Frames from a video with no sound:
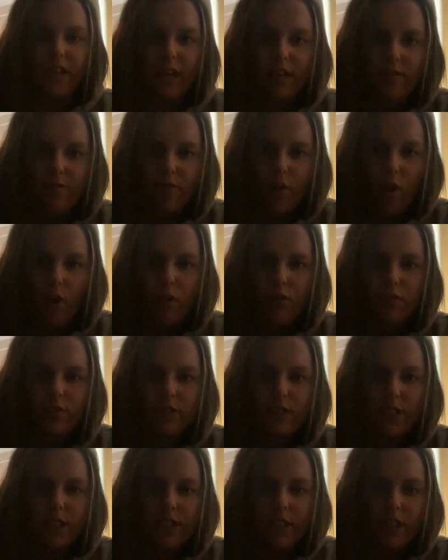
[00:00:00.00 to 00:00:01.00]
Get
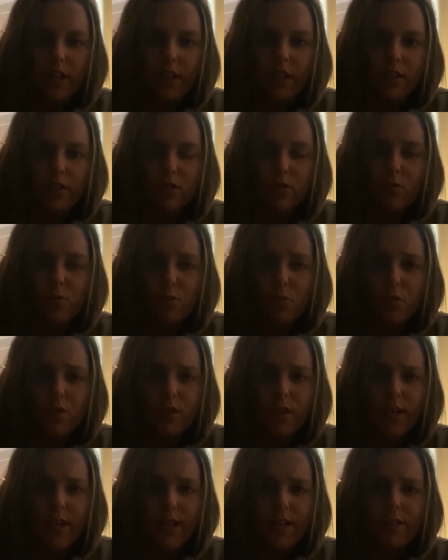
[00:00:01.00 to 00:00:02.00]
involved in school
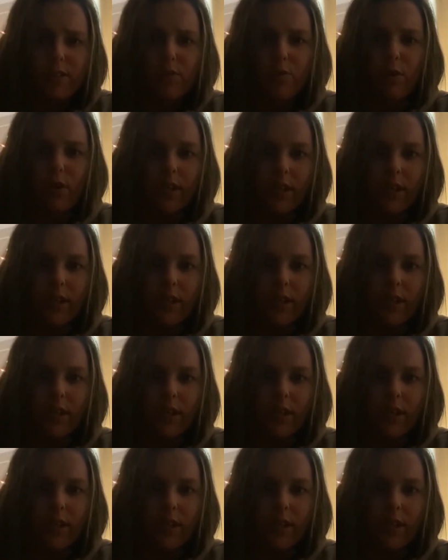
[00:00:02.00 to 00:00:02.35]
and school